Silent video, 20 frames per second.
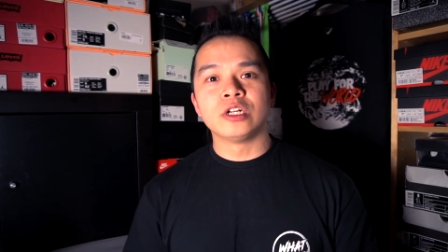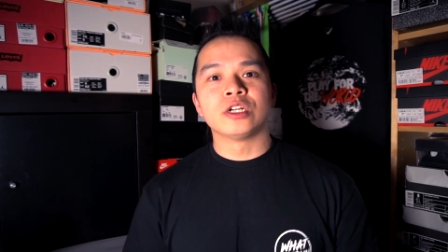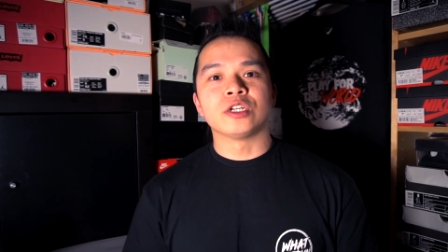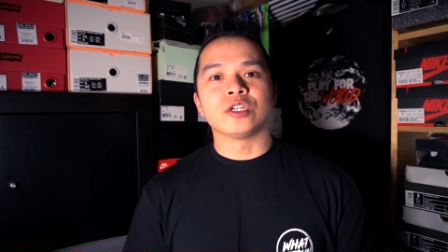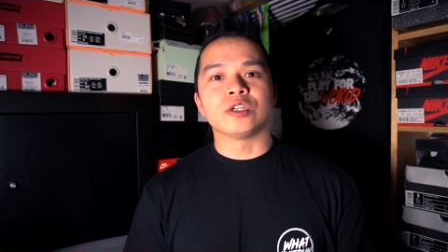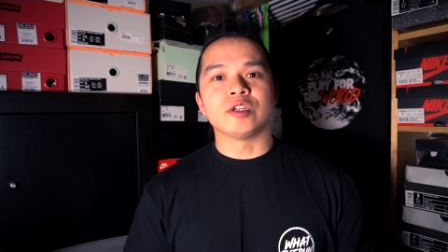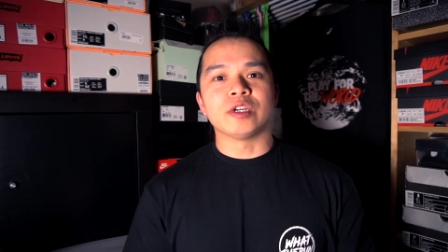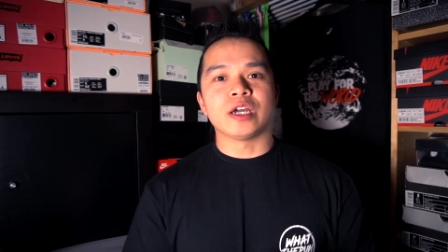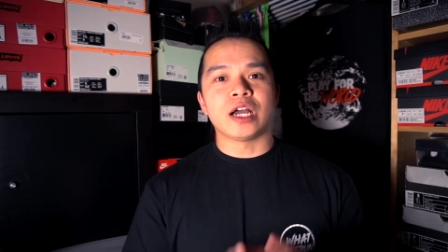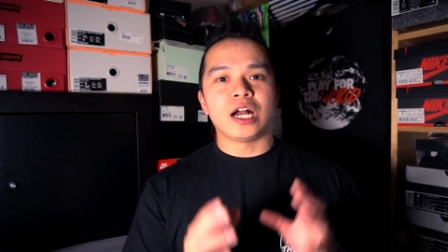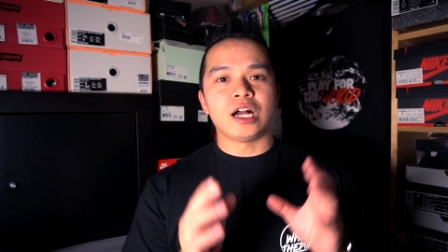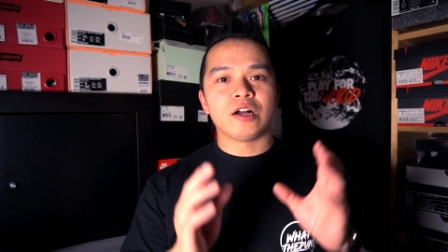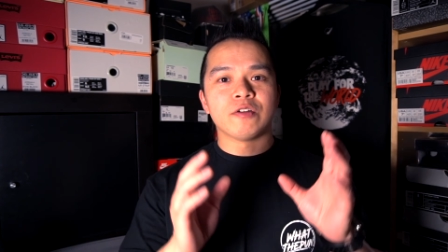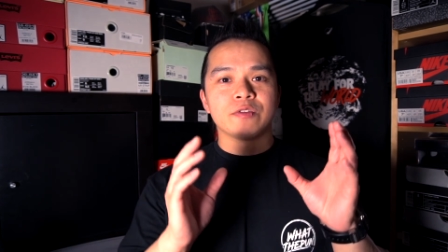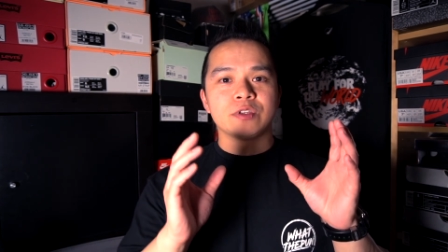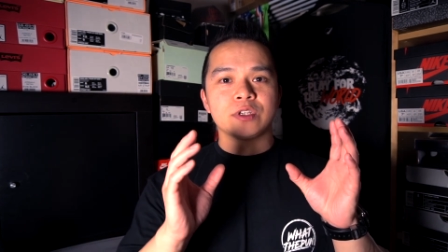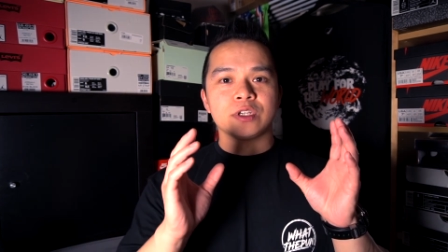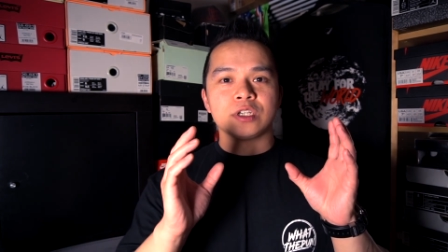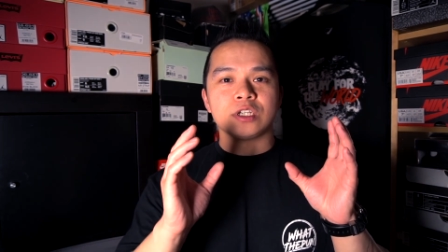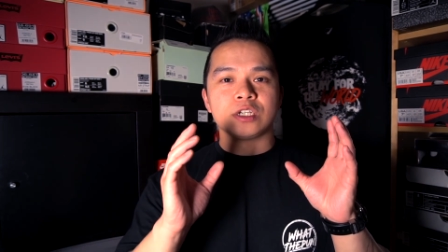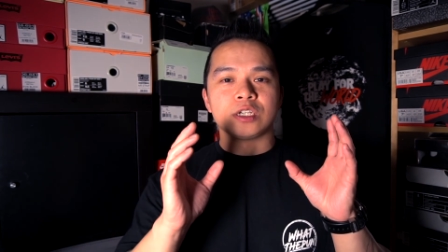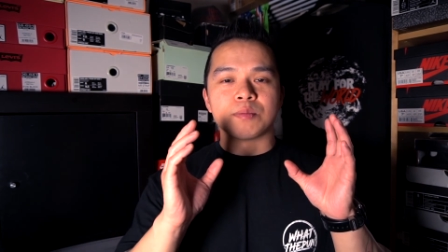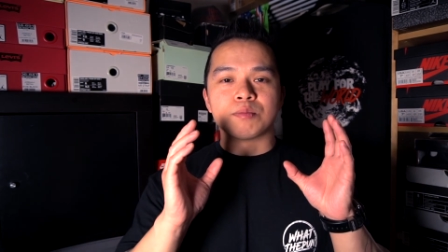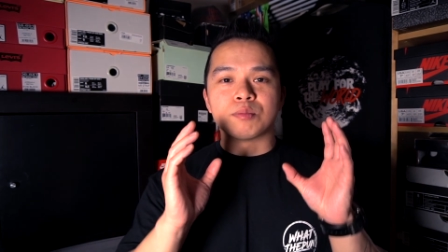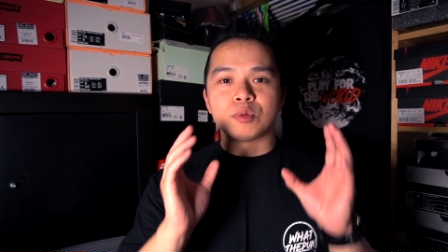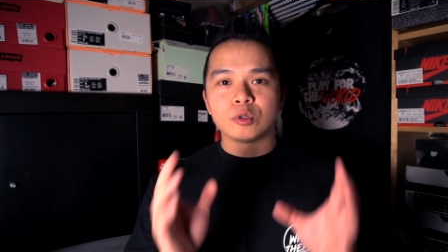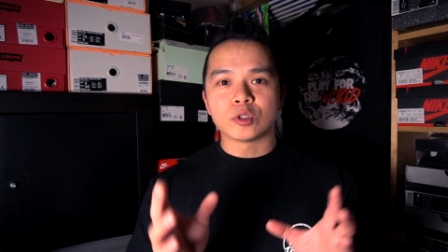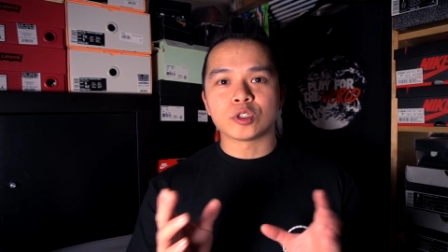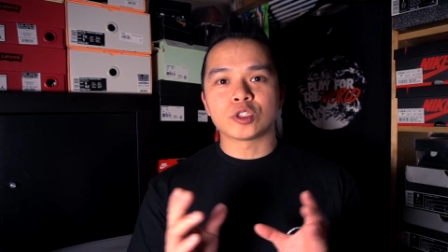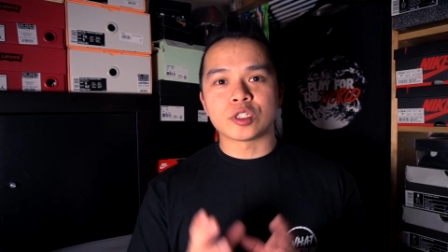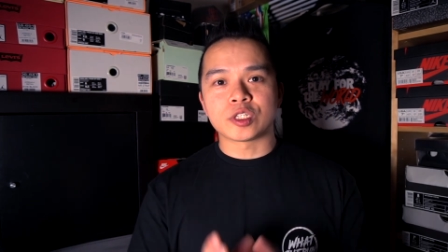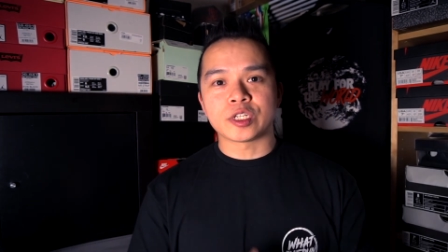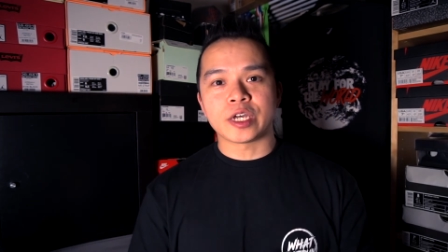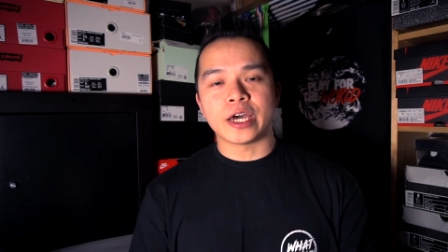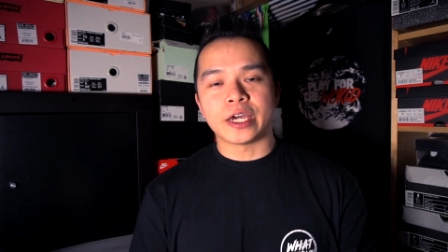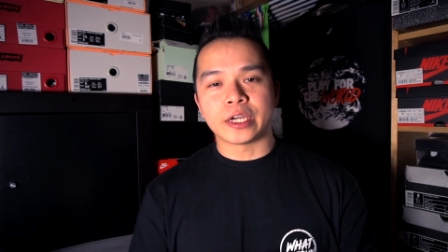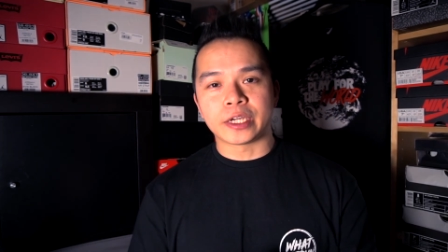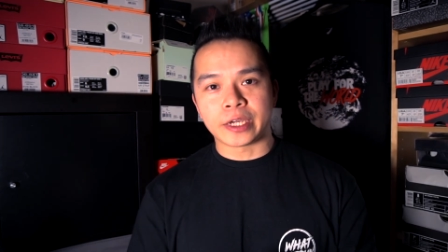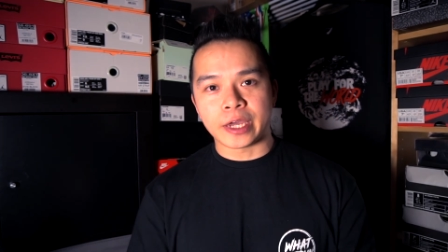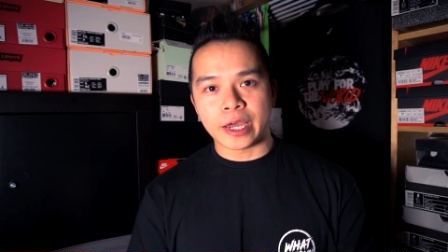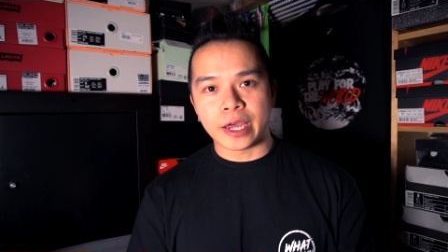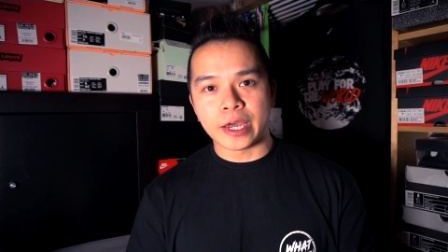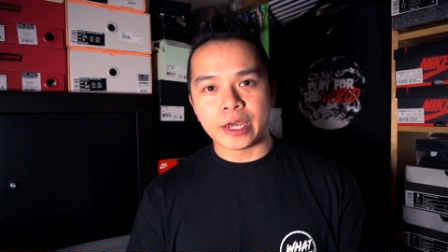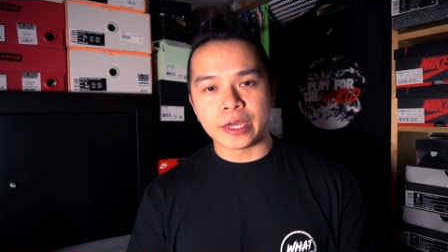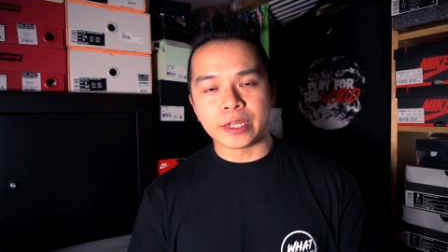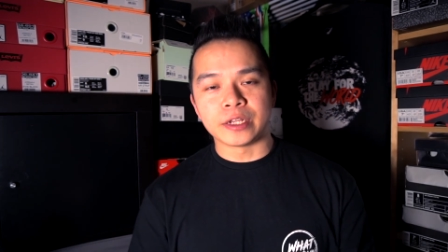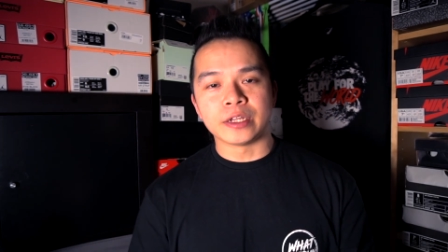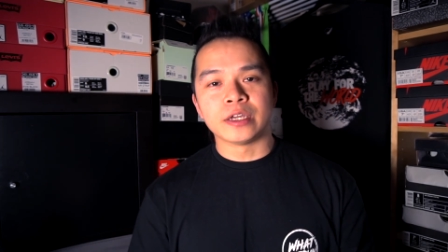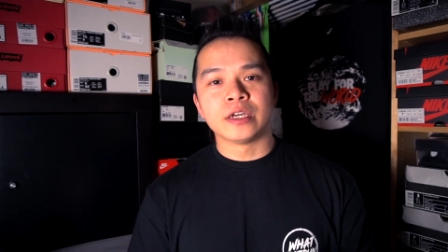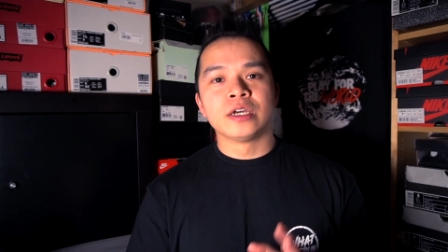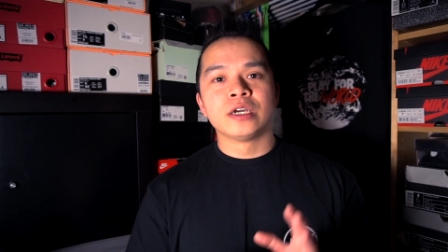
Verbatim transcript: you have the Porsche Taycan